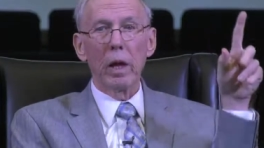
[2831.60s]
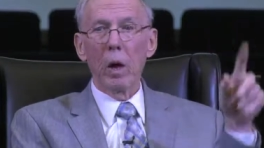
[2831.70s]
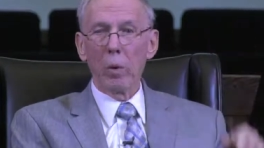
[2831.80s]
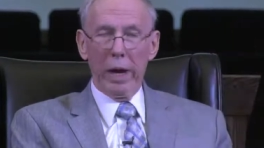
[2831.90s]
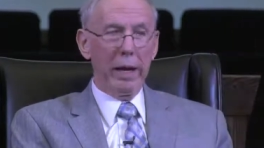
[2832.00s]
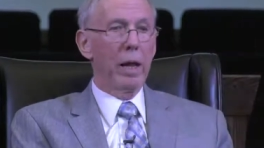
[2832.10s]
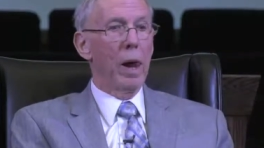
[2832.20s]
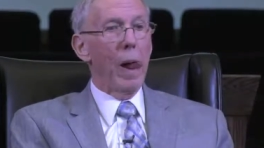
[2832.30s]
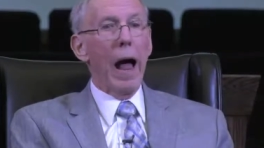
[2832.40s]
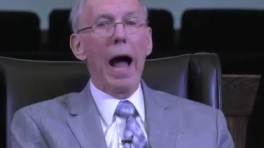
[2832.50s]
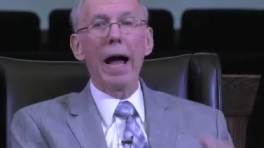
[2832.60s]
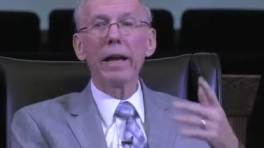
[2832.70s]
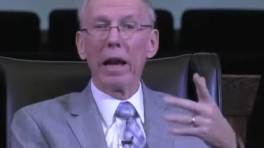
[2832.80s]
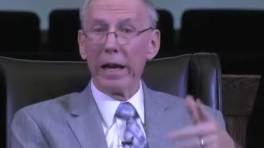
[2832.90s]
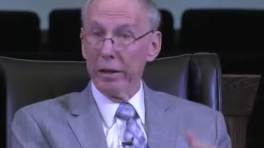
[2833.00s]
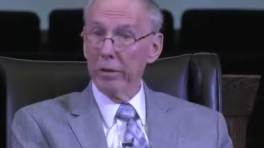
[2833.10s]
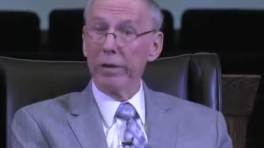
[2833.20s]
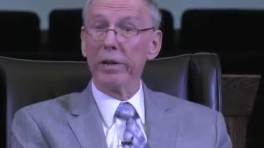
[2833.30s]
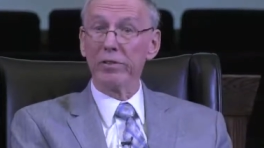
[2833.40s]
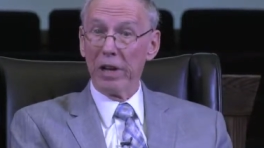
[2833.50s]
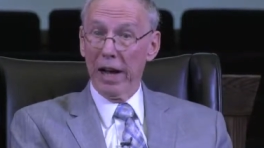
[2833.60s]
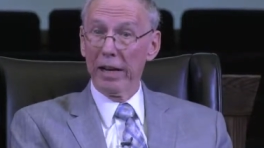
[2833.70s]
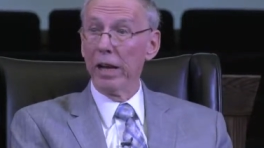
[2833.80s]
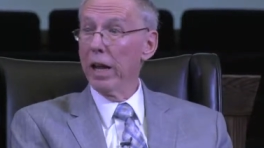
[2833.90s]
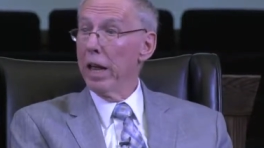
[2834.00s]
Okay, I'd like you to decide